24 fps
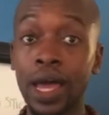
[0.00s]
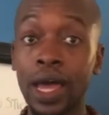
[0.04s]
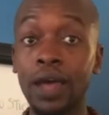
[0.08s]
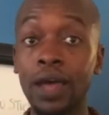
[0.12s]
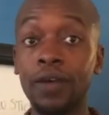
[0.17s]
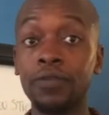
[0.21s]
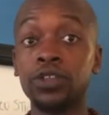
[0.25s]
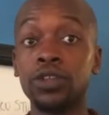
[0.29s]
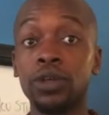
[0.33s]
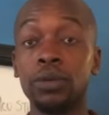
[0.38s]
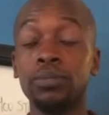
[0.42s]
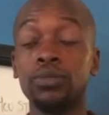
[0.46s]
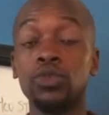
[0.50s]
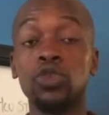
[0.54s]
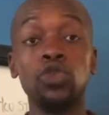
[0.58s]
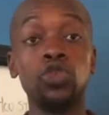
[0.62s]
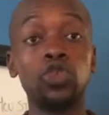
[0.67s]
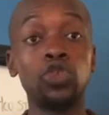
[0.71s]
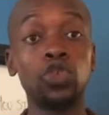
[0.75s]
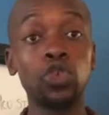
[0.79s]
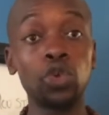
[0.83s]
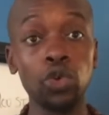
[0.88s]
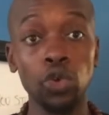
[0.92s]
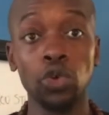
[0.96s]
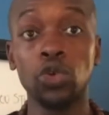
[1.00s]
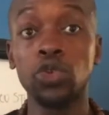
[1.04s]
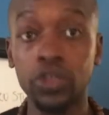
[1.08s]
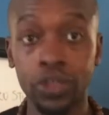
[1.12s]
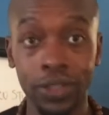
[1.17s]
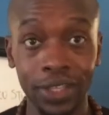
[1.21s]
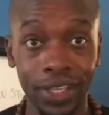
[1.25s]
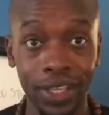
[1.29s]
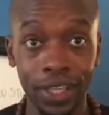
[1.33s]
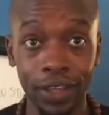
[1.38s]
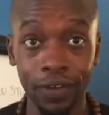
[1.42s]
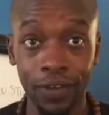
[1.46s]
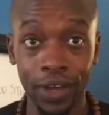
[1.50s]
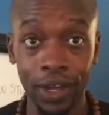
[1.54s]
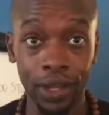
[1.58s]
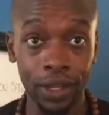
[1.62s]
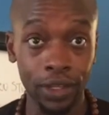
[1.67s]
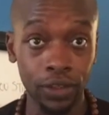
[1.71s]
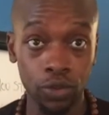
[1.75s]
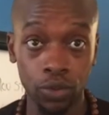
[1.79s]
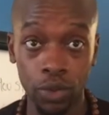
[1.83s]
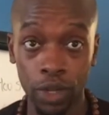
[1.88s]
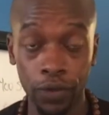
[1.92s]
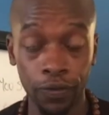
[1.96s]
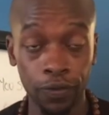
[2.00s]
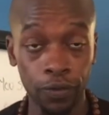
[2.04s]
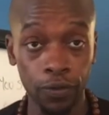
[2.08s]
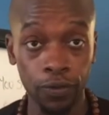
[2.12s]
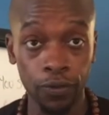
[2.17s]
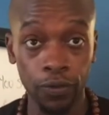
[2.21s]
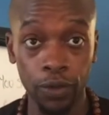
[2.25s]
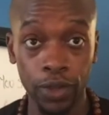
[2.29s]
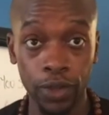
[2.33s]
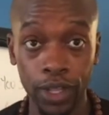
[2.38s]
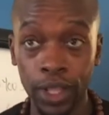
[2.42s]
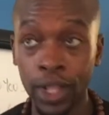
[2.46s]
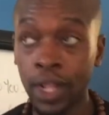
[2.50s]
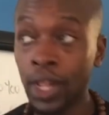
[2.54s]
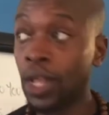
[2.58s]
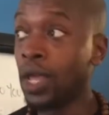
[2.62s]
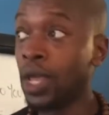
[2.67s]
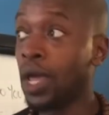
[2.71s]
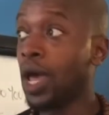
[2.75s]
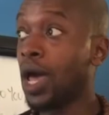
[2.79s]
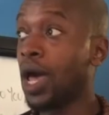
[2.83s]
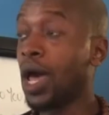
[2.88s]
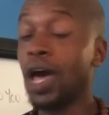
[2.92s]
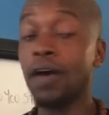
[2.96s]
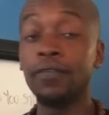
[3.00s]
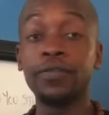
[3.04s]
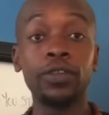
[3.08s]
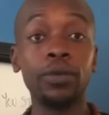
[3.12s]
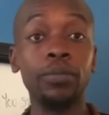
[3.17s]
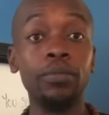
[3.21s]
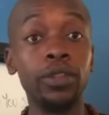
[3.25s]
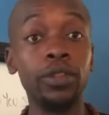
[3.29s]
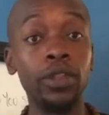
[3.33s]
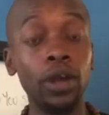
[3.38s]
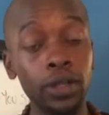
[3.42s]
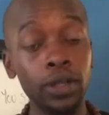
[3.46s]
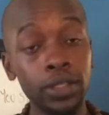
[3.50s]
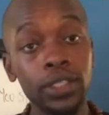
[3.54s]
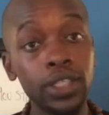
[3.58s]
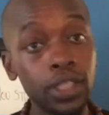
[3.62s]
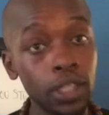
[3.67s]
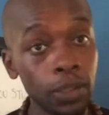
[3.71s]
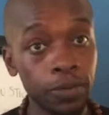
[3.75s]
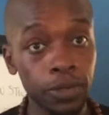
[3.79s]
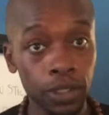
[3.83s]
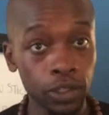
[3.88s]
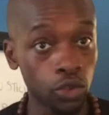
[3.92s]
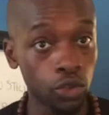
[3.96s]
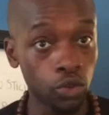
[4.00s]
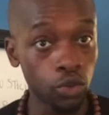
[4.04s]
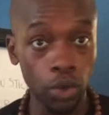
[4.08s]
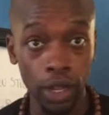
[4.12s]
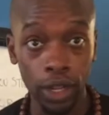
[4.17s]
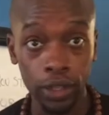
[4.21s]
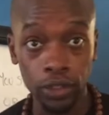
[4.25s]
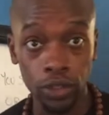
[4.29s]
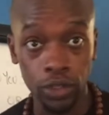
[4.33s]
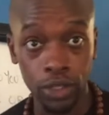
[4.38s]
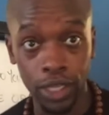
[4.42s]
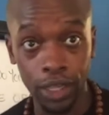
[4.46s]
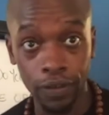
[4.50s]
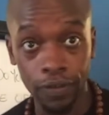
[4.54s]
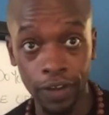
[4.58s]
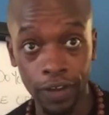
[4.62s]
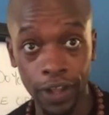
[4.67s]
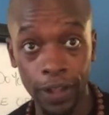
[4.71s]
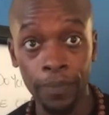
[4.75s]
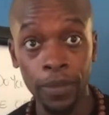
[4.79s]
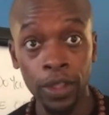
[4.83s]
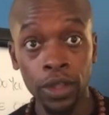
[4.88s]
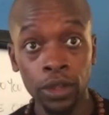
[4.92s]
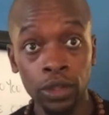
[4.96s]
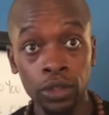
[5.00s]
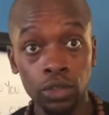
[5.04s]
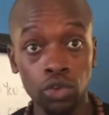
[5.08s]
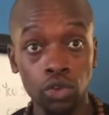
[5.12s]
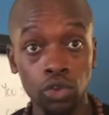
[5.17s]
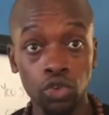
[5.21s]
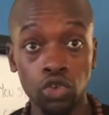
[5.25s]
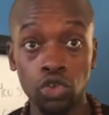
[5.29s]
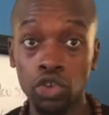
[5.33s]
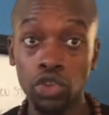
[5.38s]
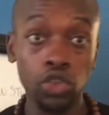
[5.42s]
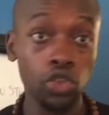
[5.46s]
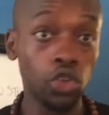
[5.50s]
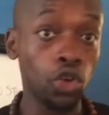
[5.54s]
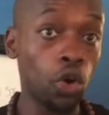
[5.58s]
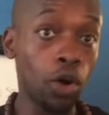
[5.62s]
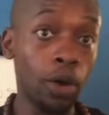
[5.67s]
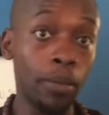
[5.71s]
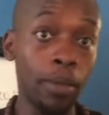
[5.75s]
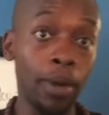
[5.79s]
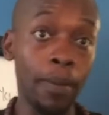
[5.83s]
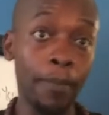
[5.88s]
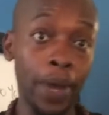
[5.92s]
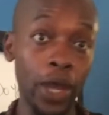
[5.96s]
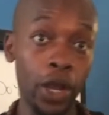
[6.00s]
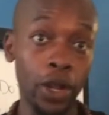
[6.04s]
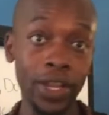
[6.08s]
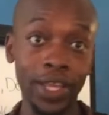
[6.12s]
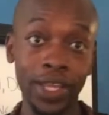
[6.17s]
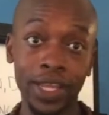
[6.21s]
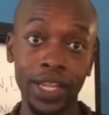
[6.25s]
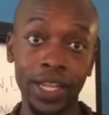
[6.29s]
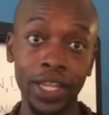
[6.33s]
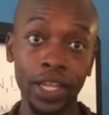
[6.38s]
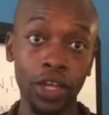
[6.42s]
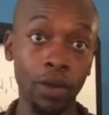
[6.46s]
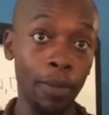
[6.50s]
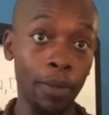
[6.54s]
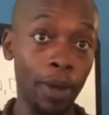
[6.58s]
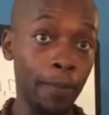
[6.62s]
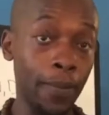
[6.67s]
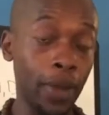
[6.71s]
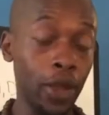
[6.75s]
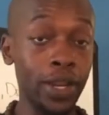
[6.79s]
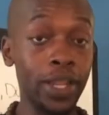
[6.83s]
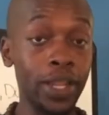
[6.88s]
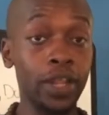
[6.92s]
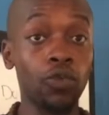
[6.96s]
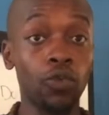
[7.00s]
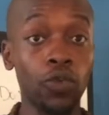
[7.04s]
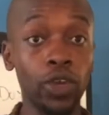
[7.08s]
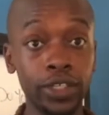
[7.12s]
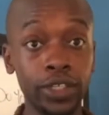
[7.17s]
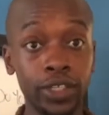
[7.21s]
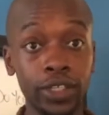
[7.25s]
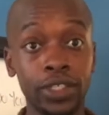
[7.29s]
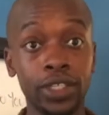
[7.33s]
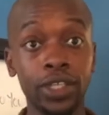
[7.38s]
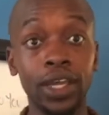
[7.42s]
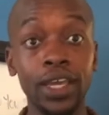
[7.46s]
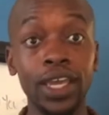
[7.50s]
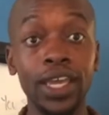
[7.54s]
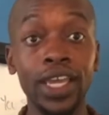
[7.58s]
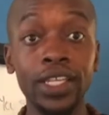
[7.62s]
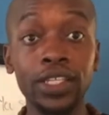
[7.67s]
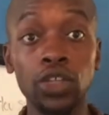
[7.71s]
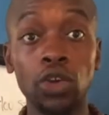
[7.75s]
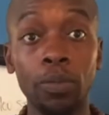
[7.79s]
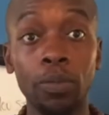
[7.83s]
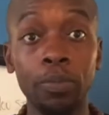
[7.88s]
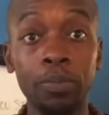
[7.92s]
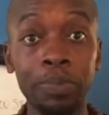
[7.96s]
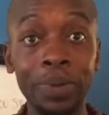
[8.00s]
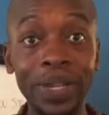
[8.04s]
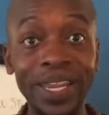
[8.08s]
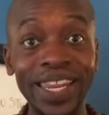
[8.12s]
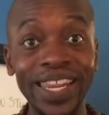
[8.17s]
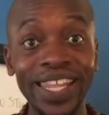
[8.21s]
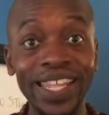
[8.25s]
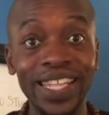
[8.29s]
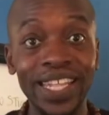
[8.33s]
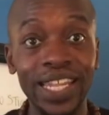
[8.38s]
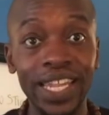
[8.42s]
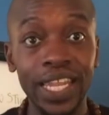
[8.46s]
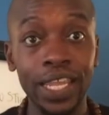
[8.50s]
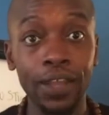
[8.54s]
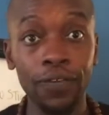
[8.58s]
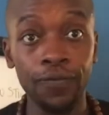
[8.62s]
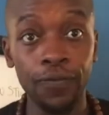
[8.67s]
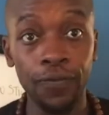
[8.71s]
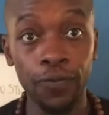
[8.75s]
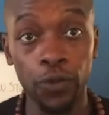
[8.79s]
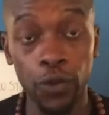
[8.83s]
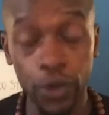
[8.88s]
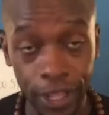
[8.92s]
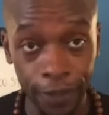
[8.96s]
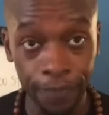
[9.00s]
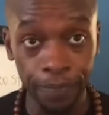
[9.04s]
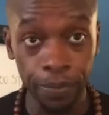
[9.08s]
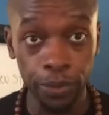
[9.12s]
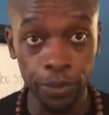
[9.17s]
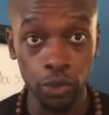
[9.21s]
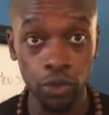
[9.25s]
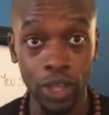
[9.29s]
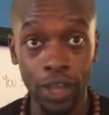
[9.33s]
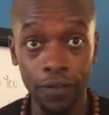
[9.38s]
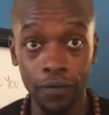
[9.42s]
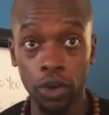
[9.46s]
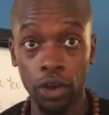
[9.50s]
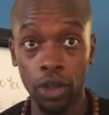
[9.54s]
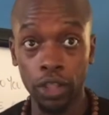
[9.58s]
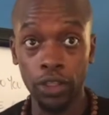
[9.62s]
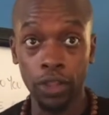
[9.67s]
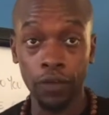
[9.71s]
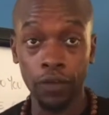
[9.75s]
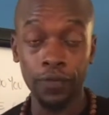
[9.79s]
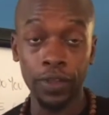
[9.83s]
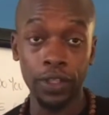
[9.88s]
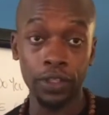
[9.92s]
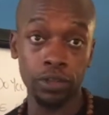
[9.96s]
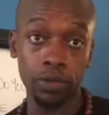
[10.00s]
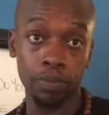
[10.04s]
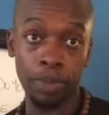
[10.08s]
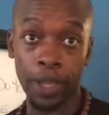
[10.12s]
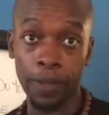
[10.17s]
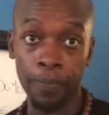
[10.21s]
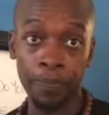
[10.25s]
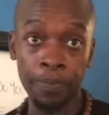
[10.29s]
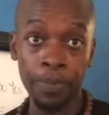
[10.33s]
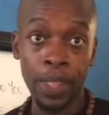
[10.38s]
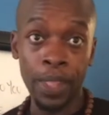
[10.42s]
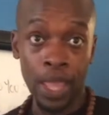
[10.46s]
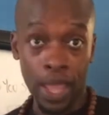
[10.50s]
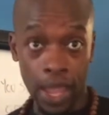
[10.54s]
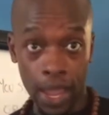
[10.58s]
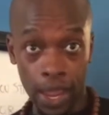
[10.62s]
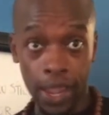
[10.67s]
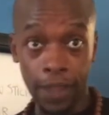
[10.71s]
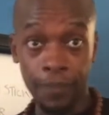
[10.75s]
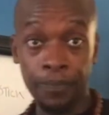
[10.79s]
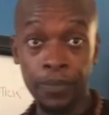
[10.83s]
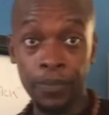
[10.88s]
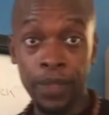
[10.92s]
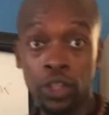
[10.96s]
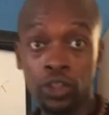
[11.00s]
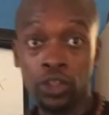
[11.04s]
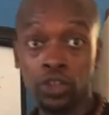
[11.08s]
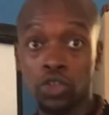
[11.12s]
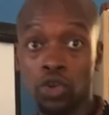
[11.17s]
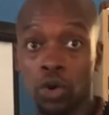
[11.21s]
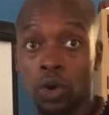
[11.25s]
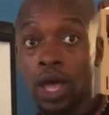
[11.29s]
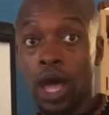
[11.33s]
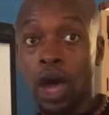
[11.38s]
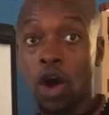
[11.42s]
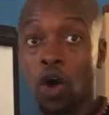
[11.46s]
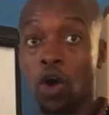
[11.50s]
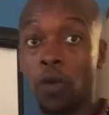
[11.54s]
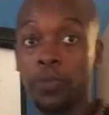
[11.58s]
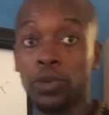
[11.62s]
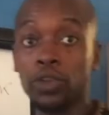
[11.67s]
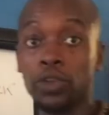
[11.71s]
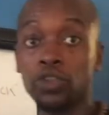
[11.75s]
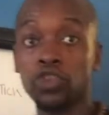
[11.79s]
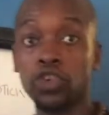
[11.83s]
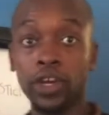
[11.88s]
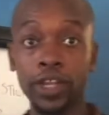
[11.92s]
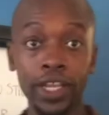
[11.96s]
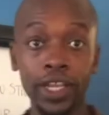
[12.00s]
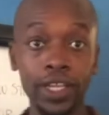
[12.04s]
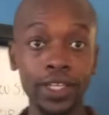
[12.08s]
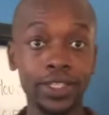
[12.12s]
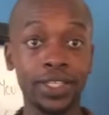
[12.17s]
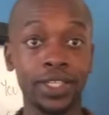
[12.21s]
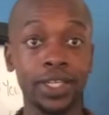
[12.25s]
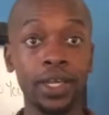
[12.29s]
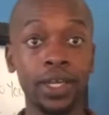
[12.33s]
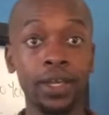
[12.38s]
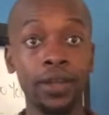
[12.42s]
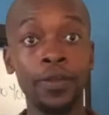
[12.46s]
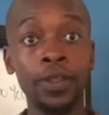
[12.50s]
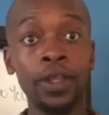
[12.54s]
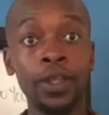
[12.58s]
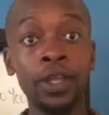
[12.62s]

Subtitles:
I have some tutorials to give out as well for free. I have some dance tips as well to give out. So just go on my bio link, click on my bio link, register. It's completely free. So you haven't got nothing to pay. All right. So I hope you enjoy this.